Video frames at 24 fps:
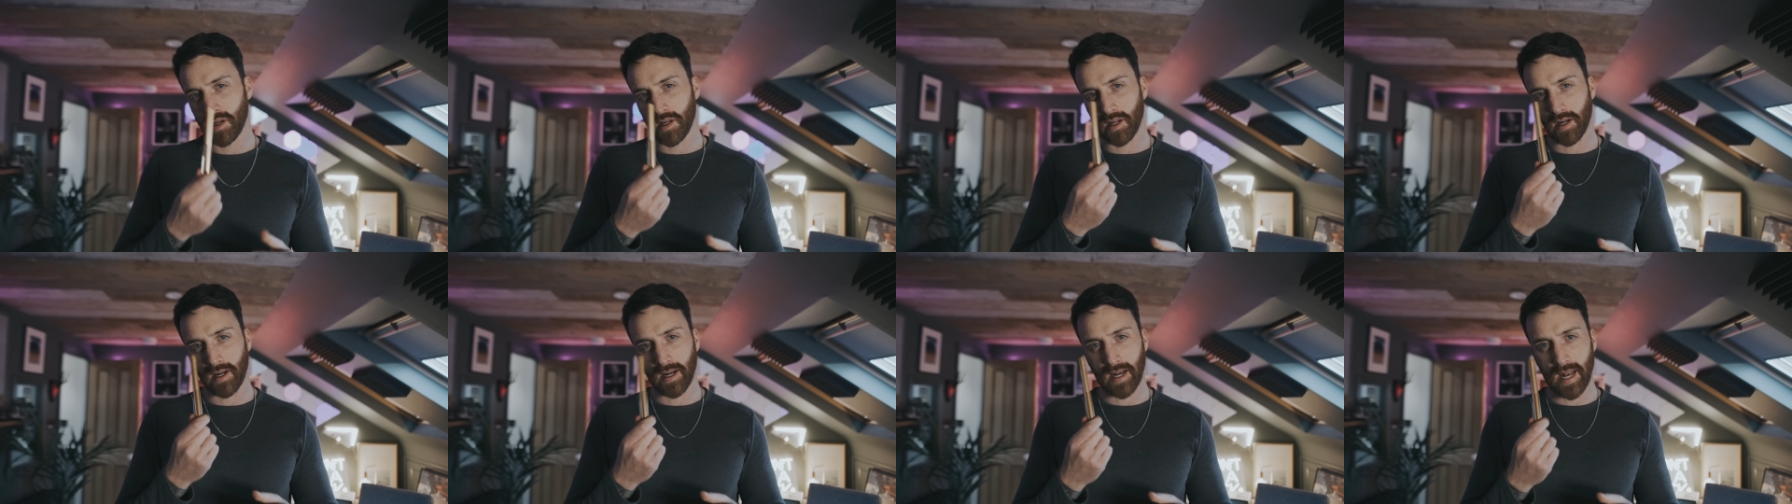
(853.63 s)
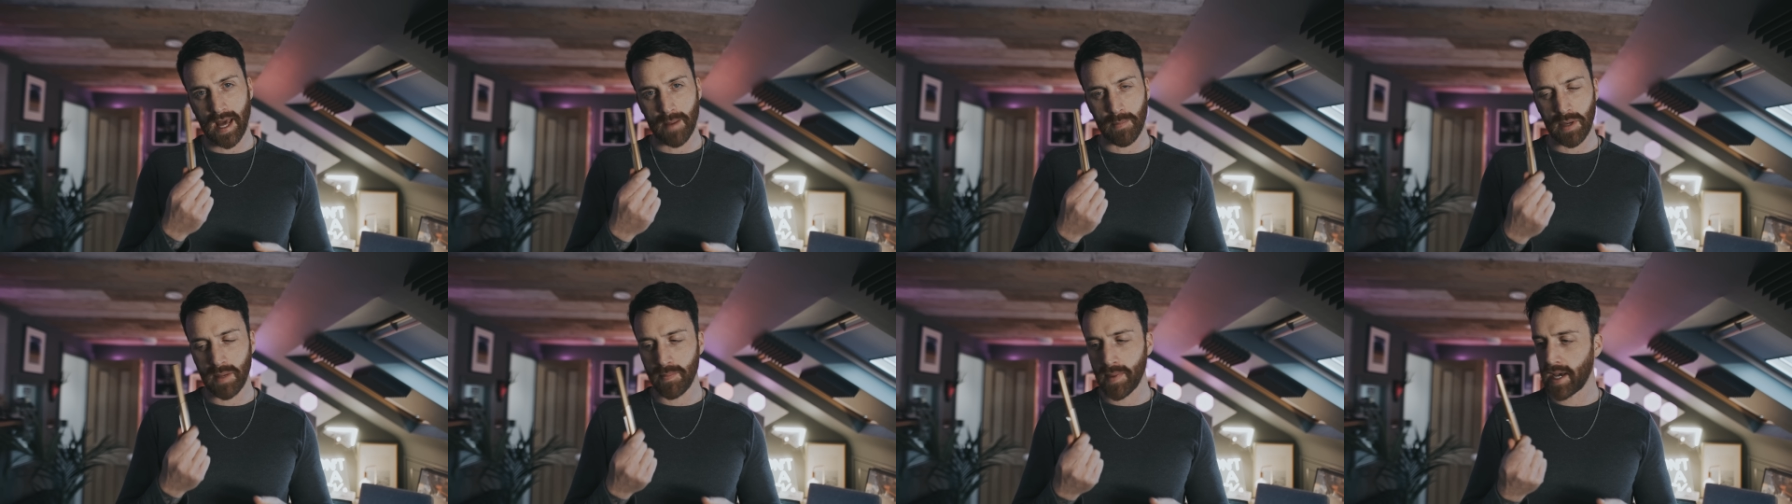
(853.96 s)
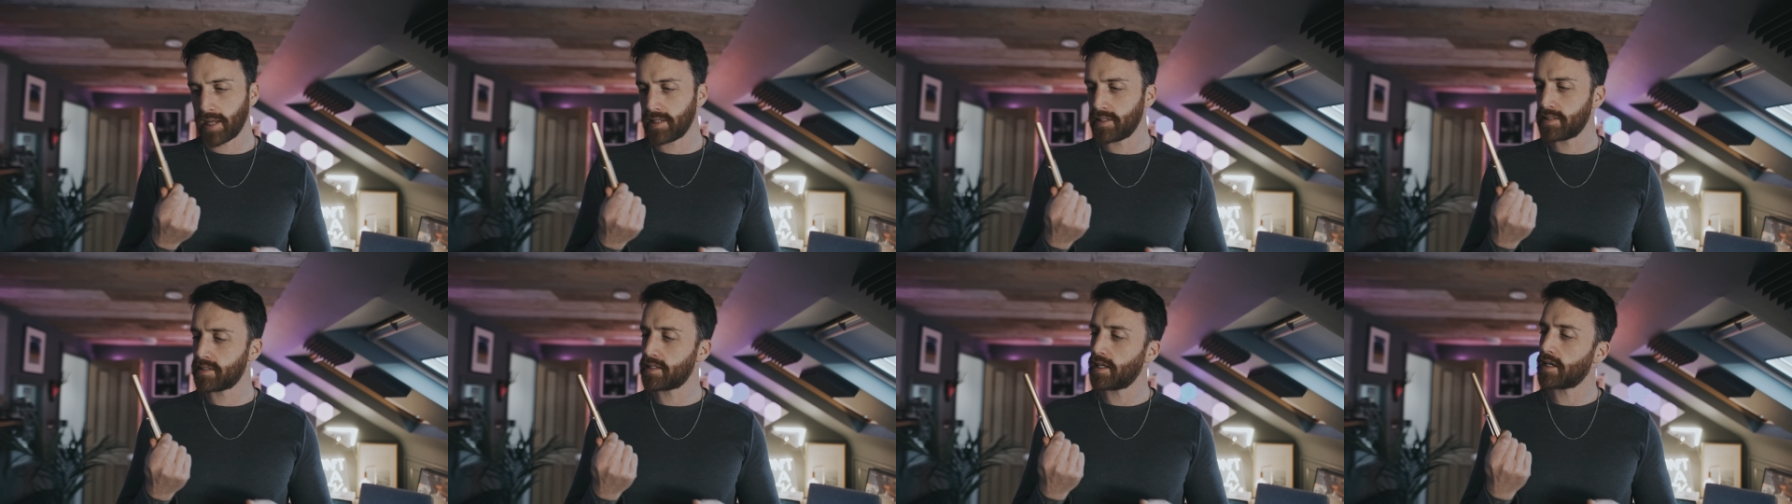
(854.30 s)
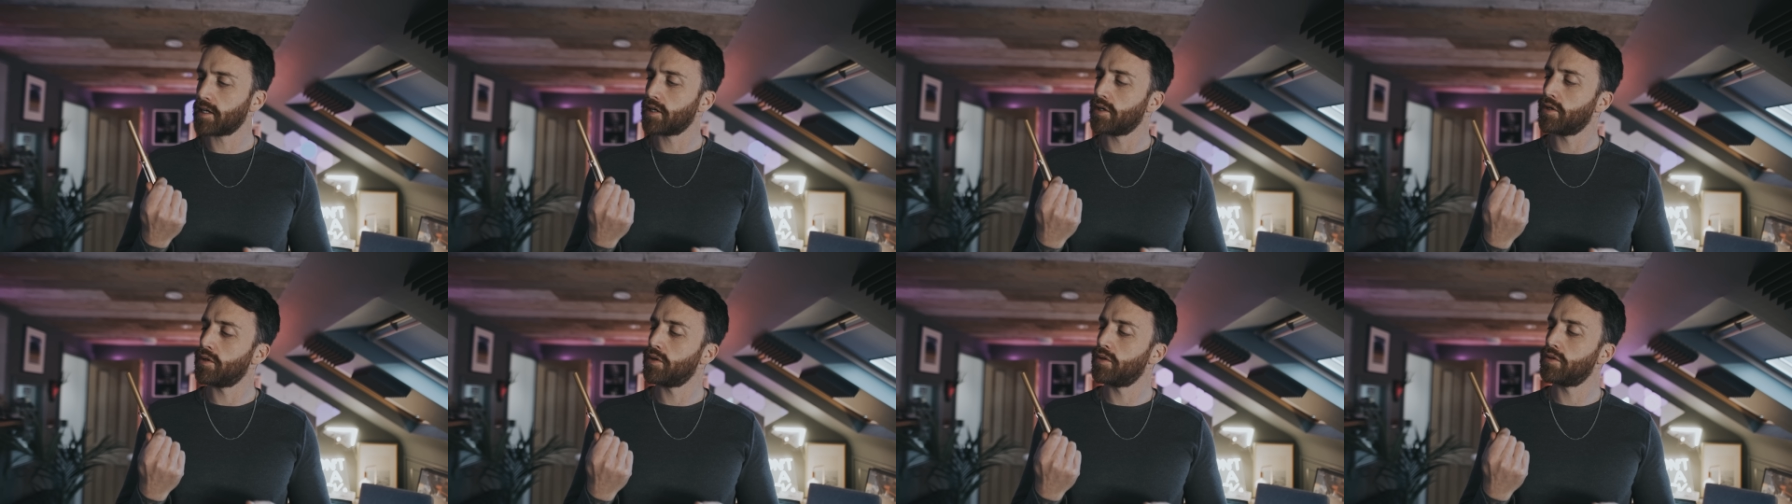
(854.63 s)
Lamy pens, they're
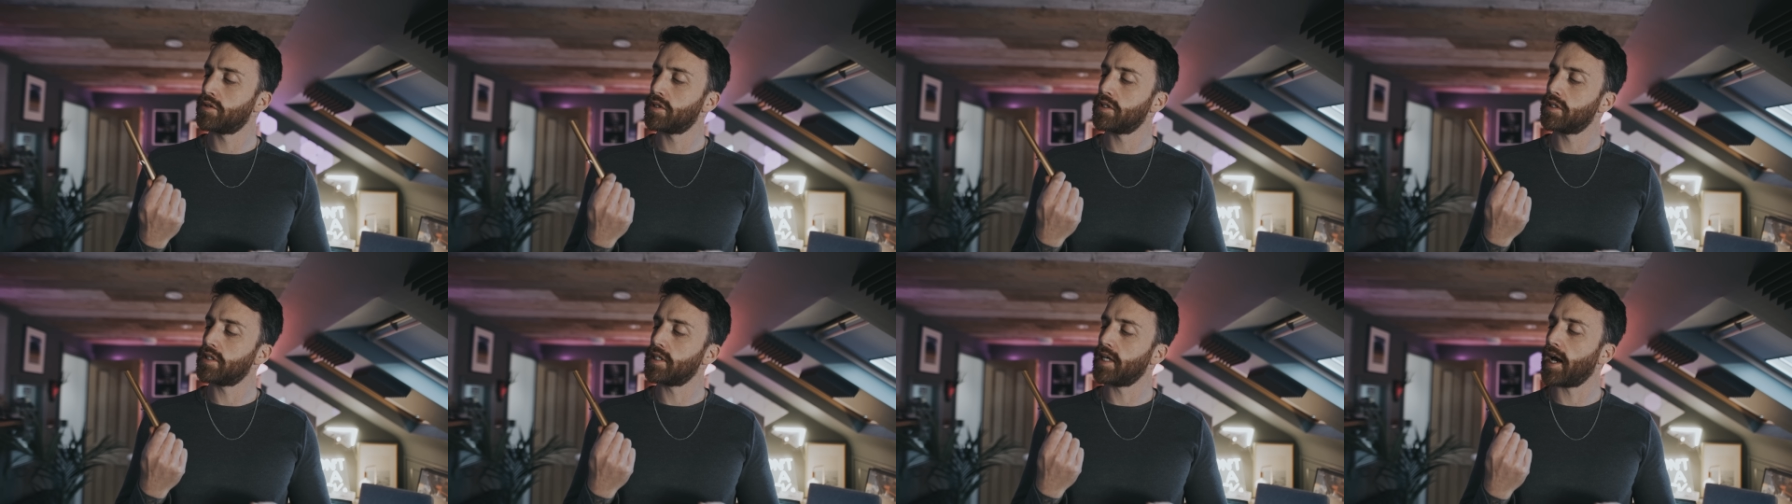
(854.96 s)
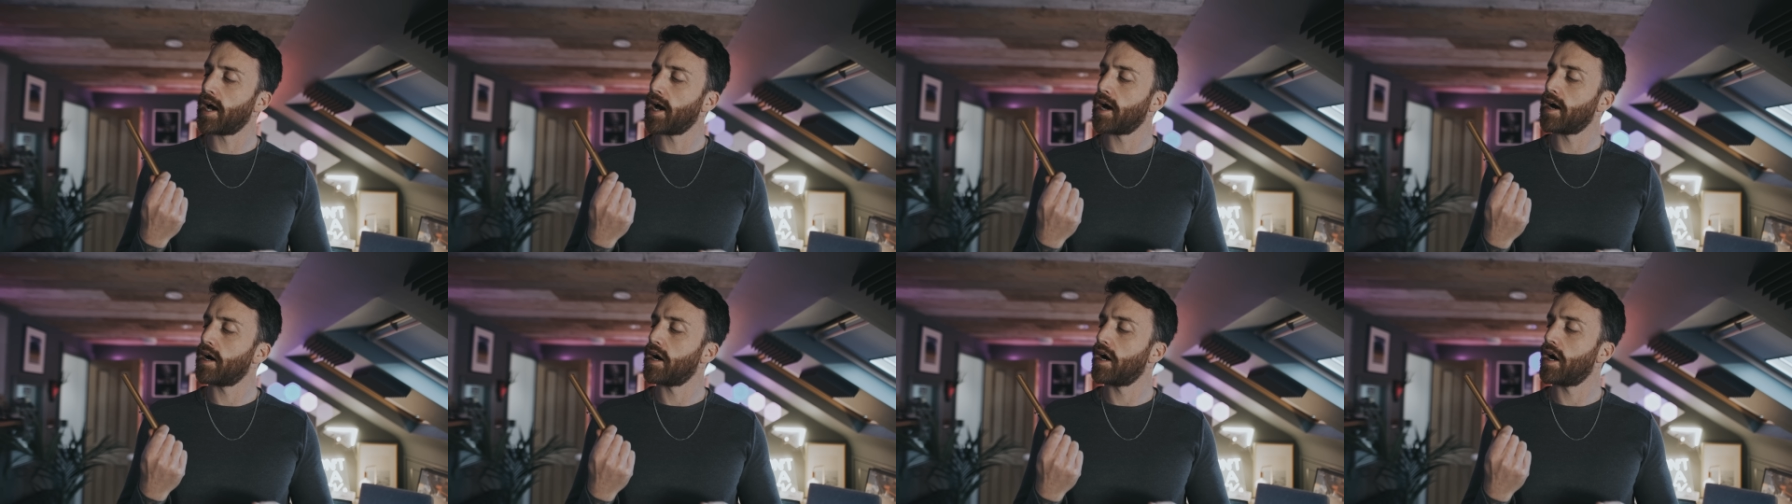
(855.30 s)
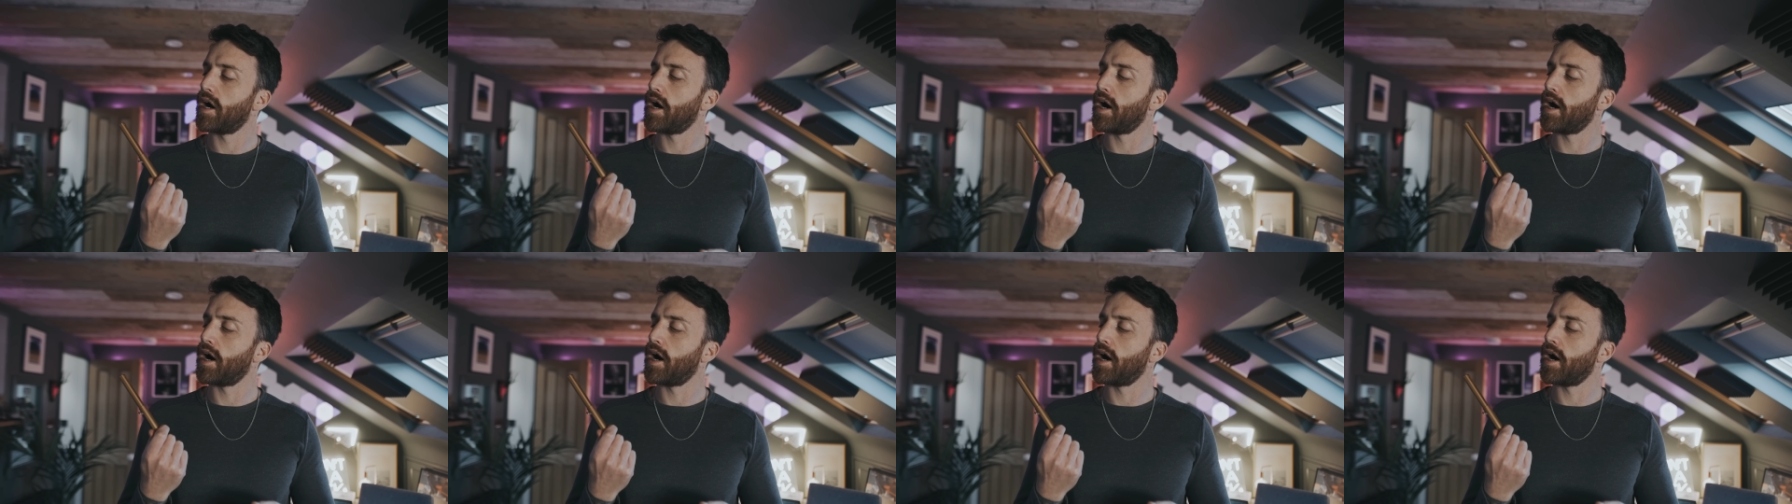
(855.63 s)
called. Yeah,